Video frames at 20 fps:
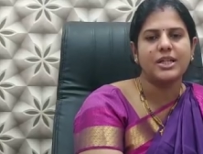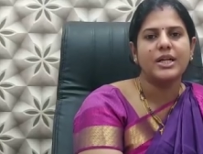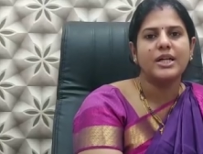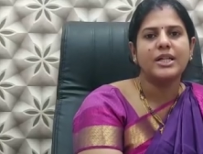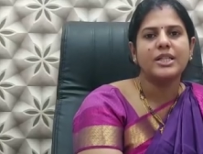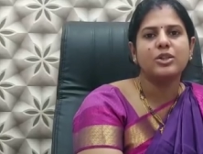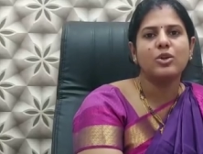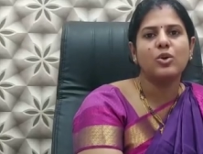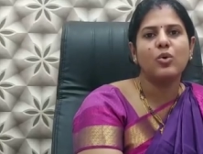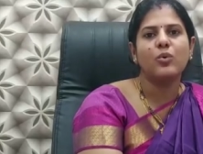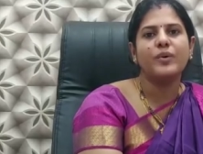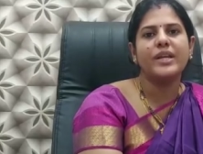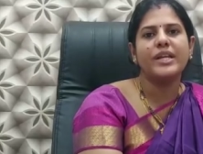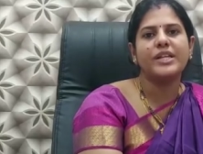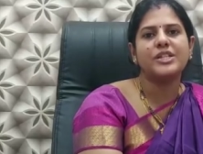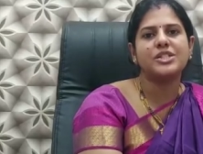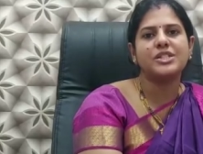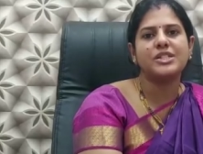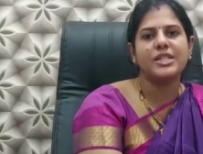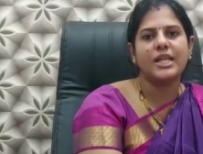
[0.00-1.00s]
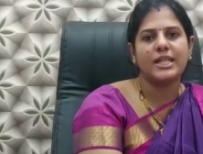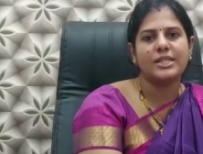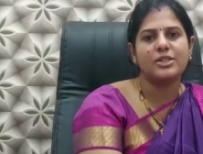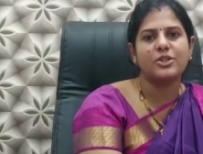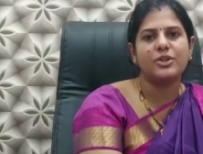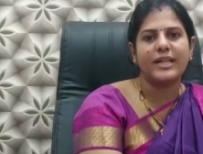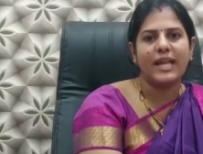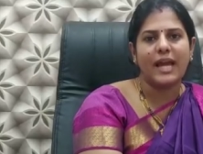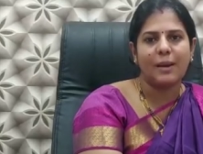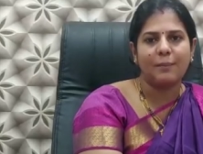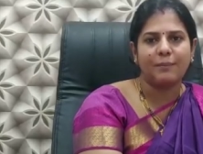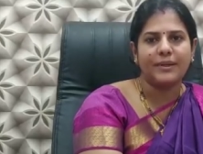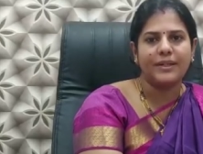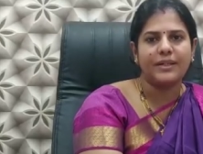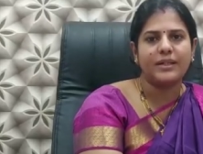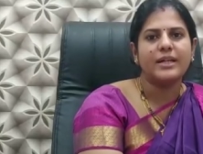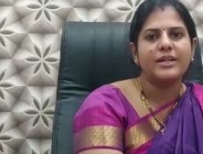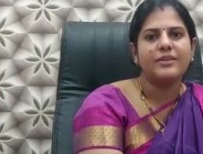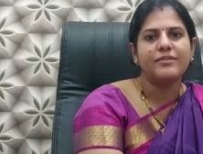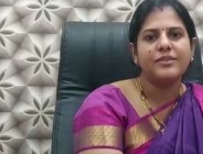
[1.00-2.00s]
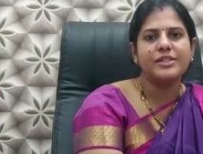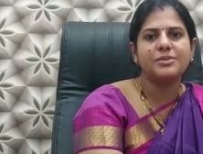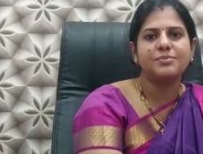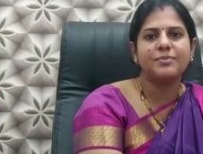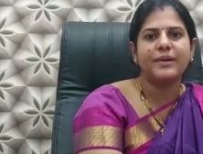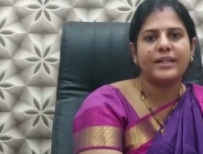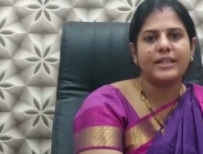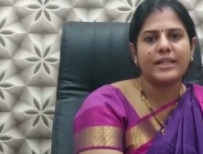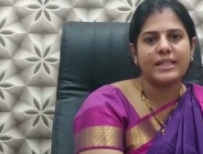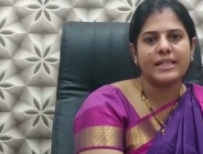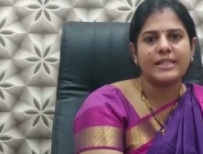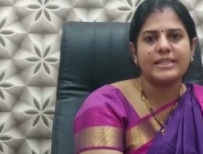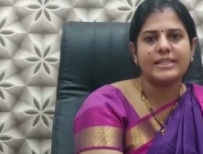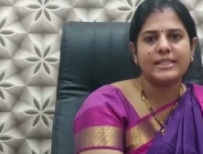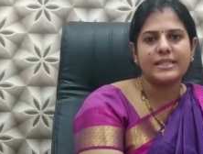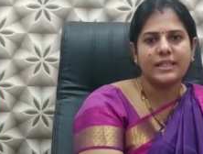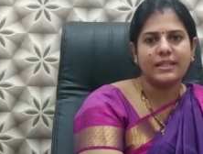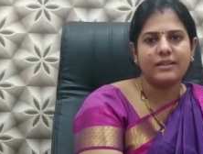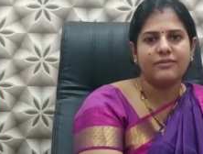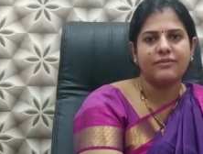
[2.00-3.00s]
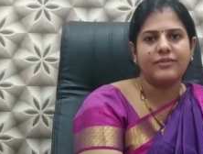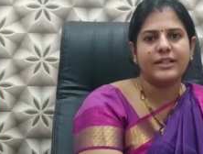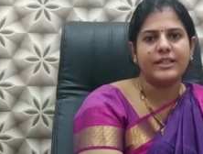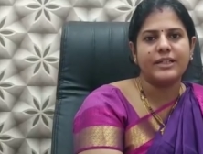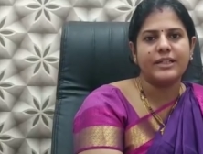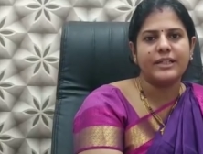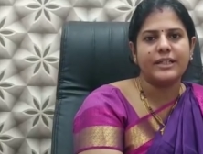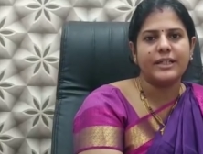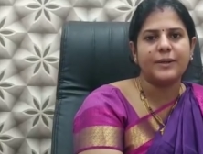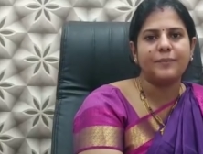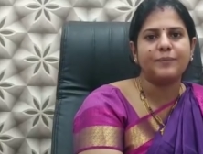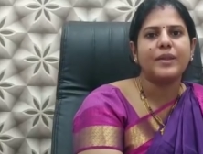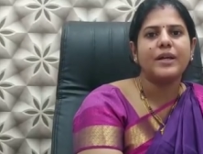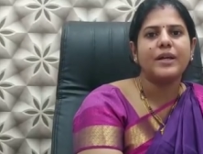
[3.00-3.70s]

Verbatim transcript: So ovulation does not happen which might result in infertility.